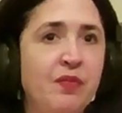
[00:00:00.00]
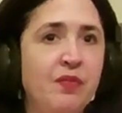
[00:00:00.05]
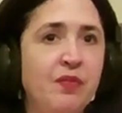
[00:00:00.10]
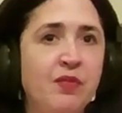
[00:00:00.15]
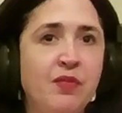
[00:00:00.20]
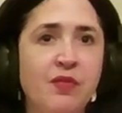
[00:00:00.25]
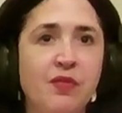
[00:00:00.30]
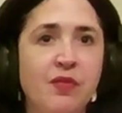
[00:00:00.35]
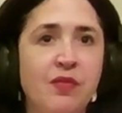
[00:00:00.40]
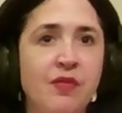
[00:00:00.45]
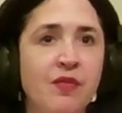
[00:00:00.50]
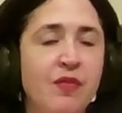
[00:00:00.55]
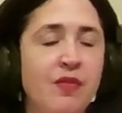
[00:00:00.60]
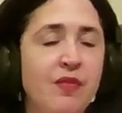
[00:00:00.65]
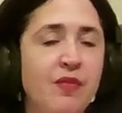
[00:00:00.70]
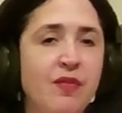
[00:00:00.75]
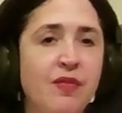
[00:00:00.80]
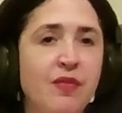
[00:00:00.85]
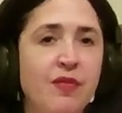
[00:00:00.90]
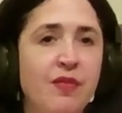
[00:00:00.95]

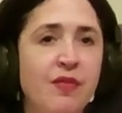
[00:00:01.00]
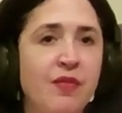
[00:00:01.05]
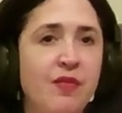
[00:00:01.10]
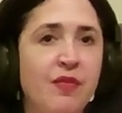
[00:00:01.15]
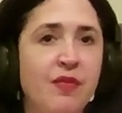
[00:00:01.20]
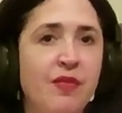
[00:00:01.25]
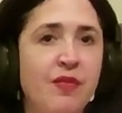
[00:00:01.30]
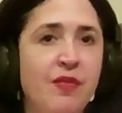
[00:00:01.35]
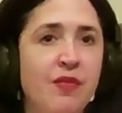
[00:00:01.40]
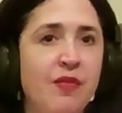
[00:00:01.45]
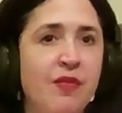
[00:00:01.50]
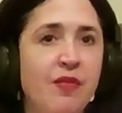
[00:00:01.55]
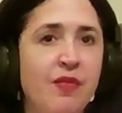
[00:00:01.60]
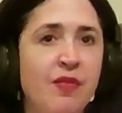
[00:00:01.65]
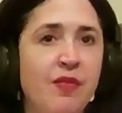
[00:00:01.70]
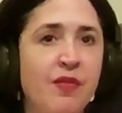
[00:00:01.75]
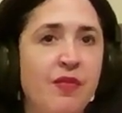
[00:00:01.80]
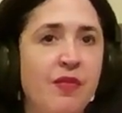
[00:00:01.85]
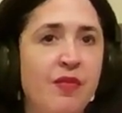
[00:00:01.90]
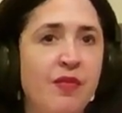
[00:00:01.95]

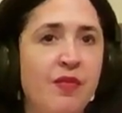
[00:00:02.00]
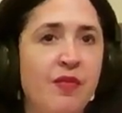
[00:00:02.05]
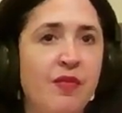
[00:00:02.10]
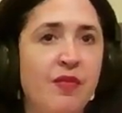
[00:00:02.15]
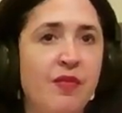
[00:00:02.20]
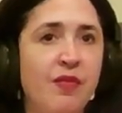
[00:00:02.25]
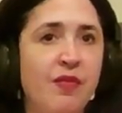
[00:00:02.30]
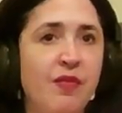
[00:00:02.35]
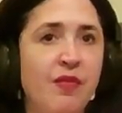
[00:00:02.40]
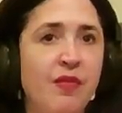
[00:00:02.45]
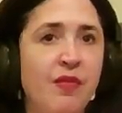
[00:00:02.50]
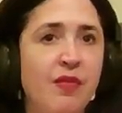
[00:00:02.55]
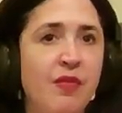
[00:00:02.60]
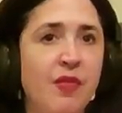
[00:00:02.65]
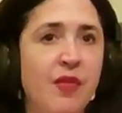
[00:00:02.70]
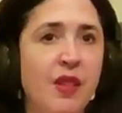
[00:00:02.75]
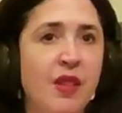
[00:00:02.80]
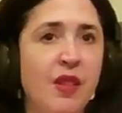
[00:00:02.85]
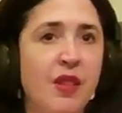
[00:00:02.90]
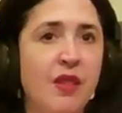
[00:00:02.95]
(not speaking)